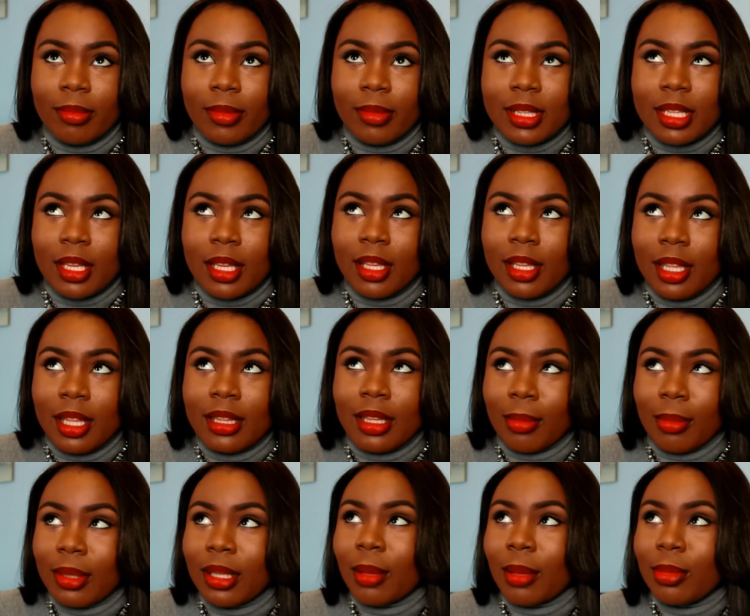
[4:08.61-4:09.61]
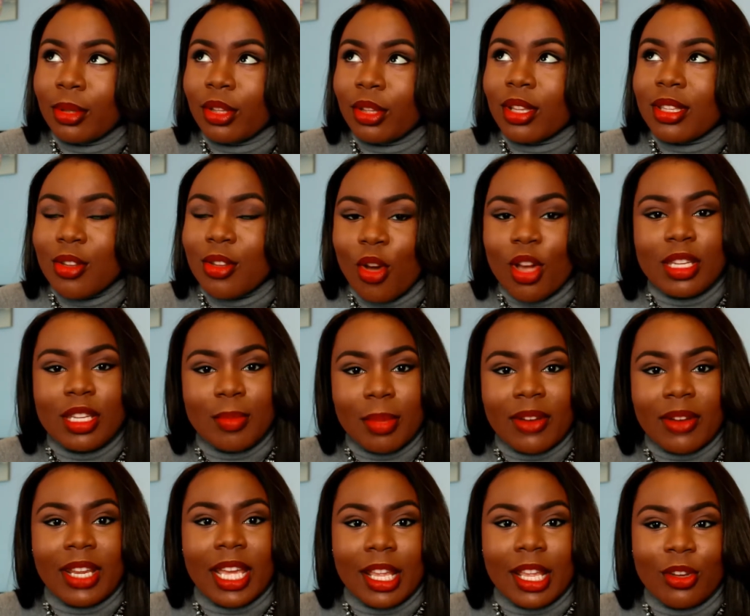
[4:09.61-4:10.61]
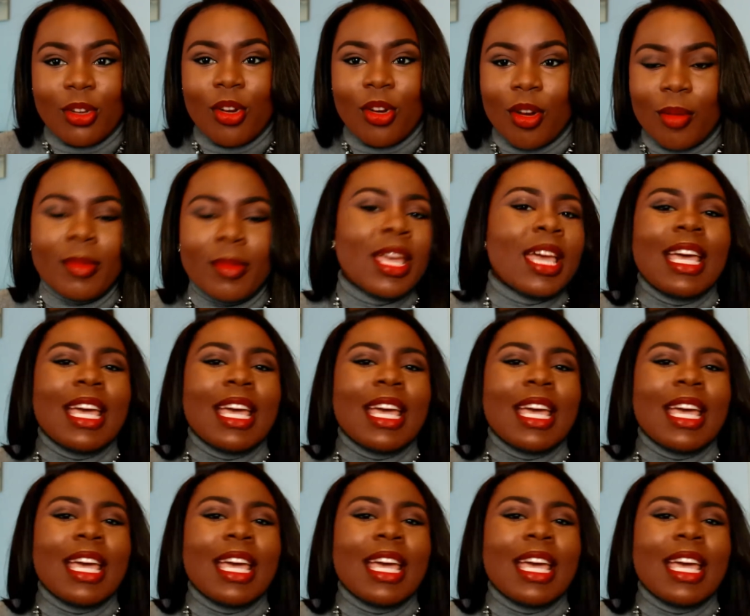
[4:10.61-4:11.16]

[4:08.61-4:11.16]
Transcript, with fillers: See? w w w dot audy berry hair dot com.